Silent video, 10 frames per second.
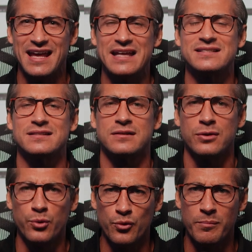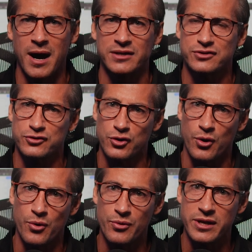it's too much,
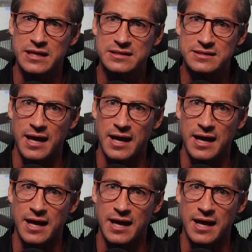tone it